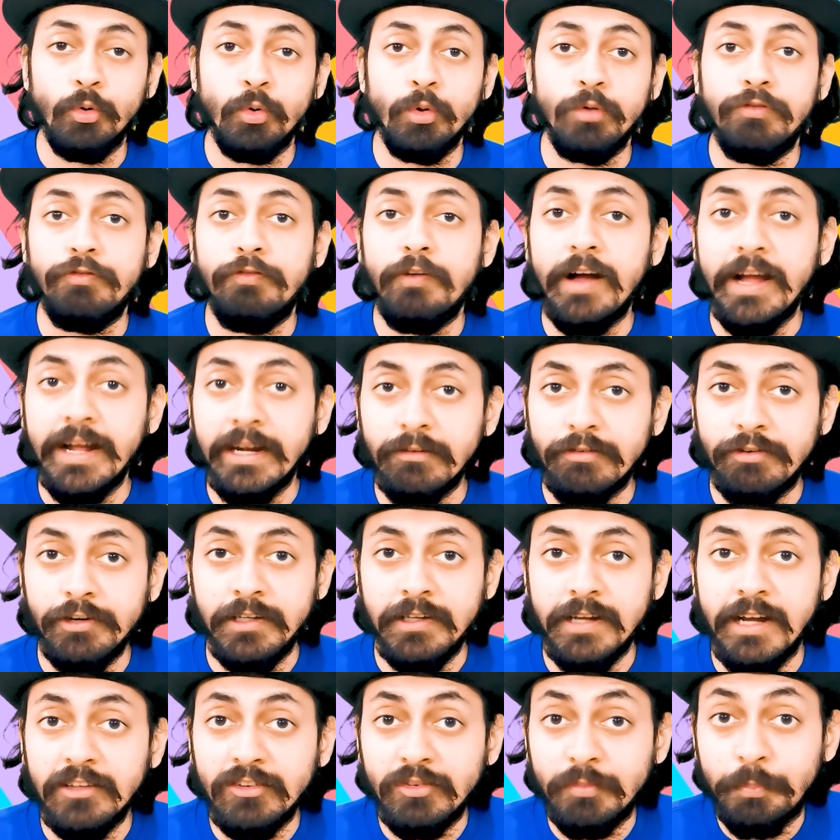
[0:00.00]
you could find
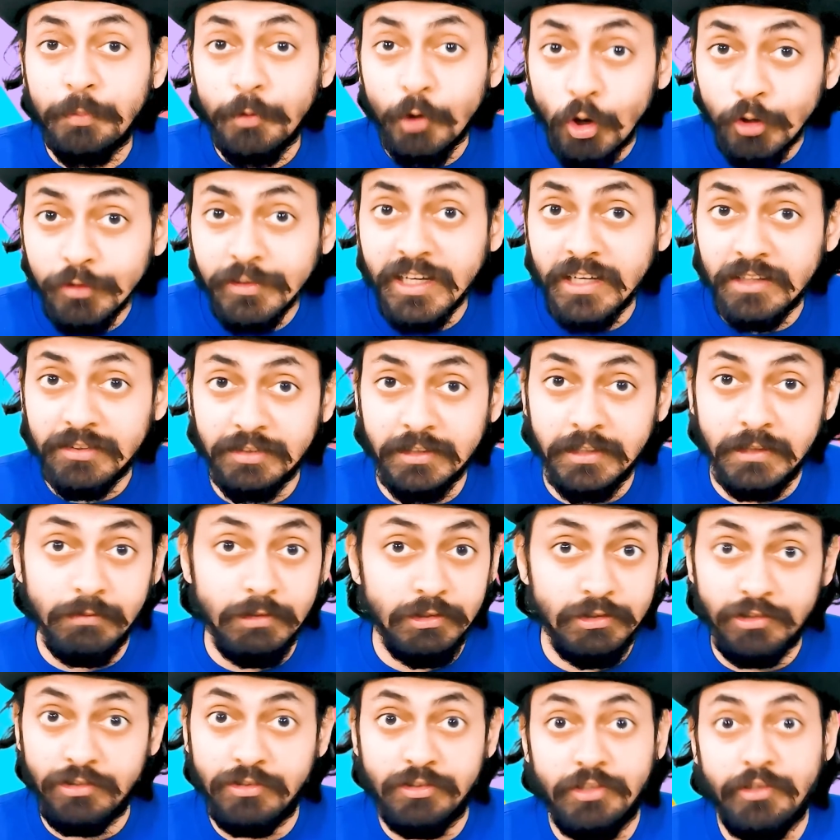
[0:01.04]
freelance projects in,
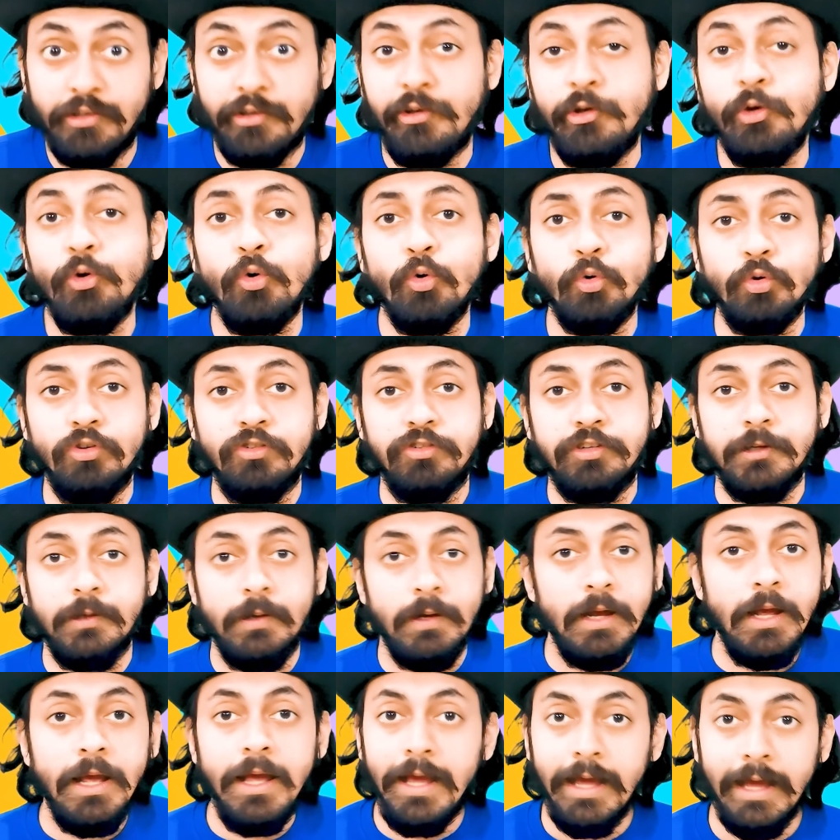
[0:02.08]
which is huge.
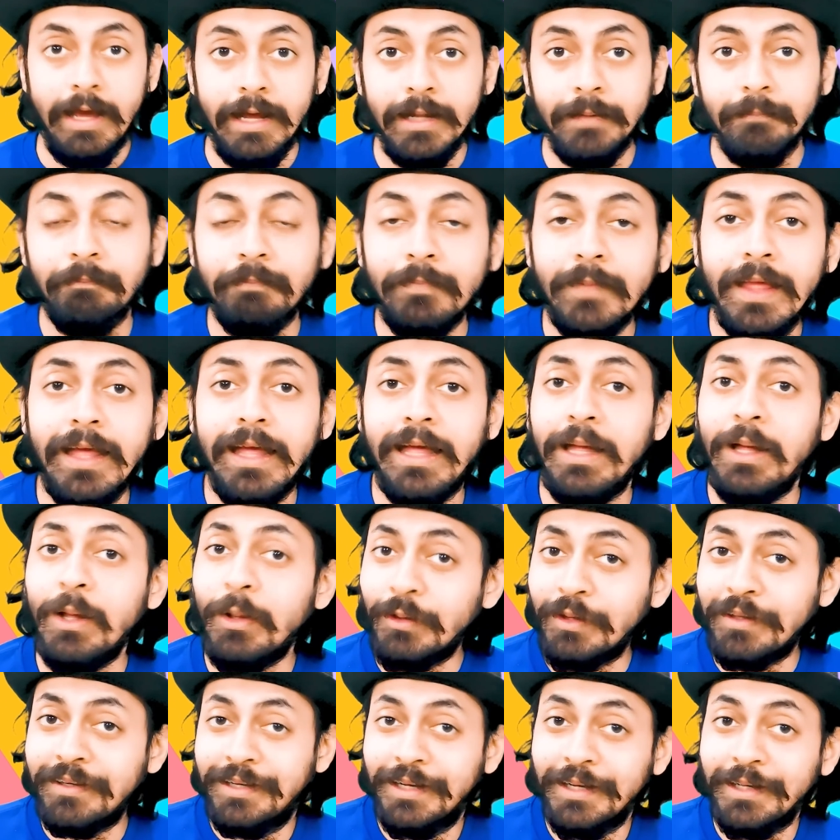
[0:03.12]
And
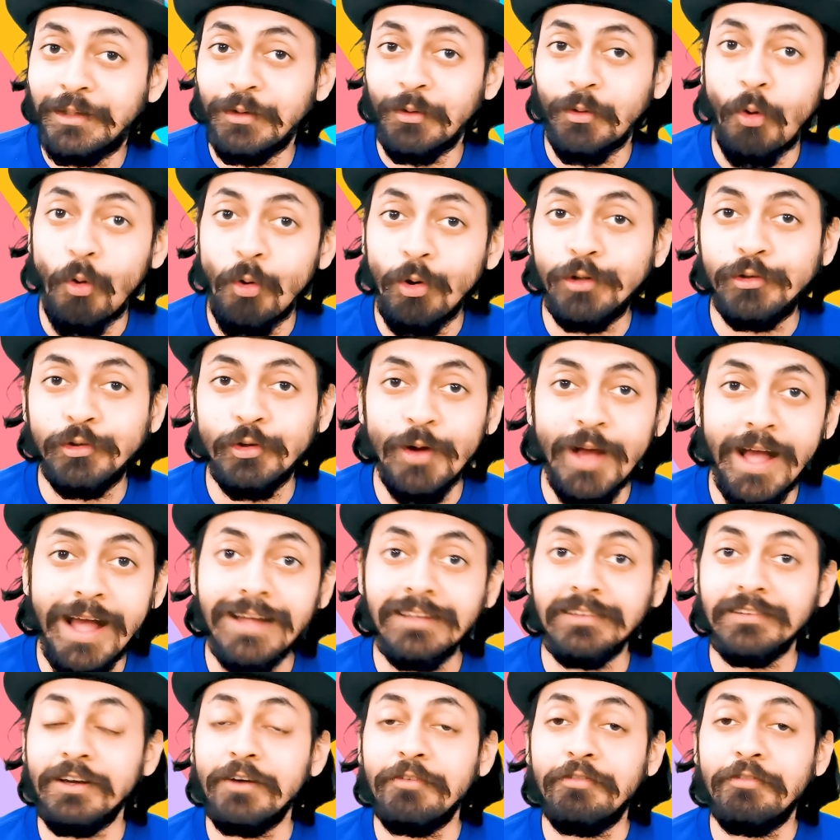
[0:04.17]
it also has